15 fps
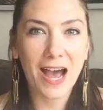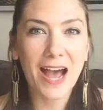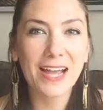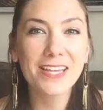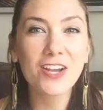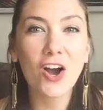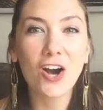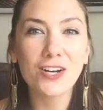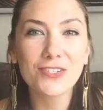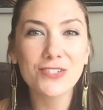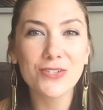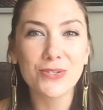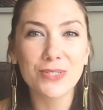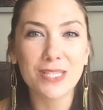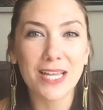I
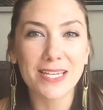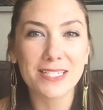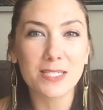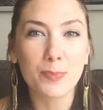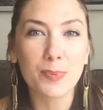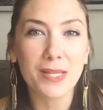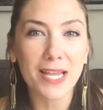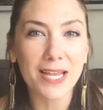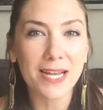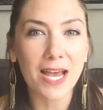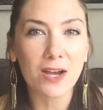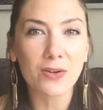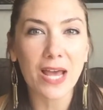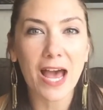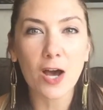also like to plan
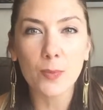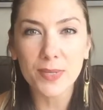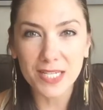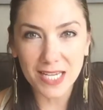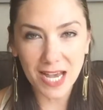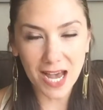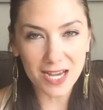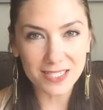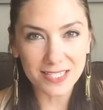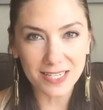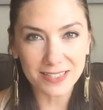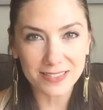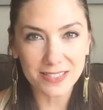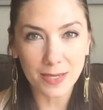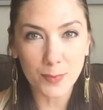out how many
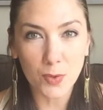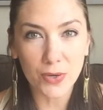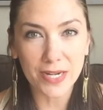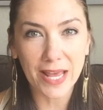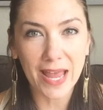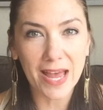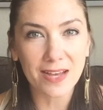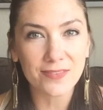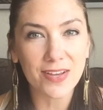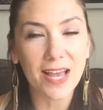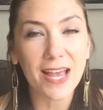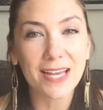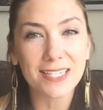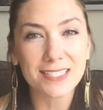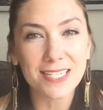cocktails I'm going to have
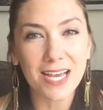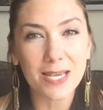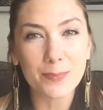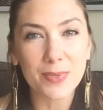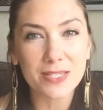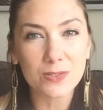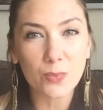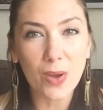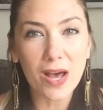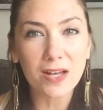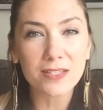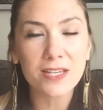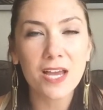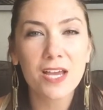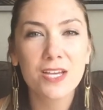ahead of time as
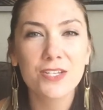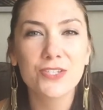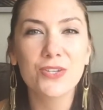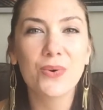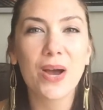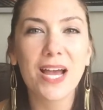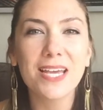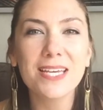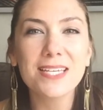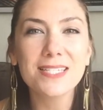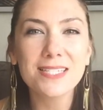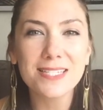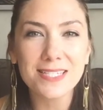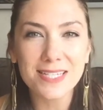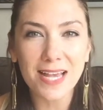well, so I
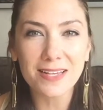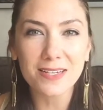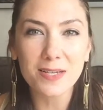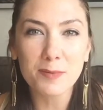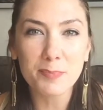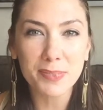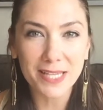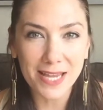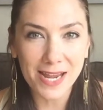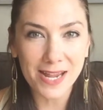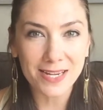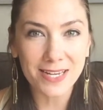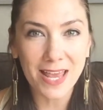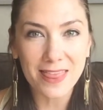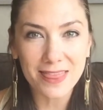can set a
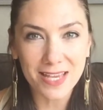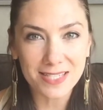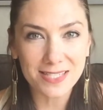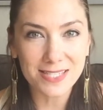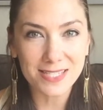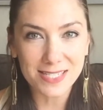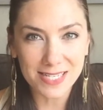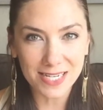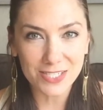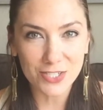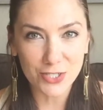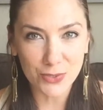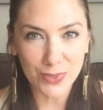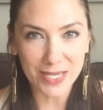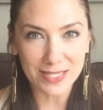plan and then stick
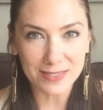to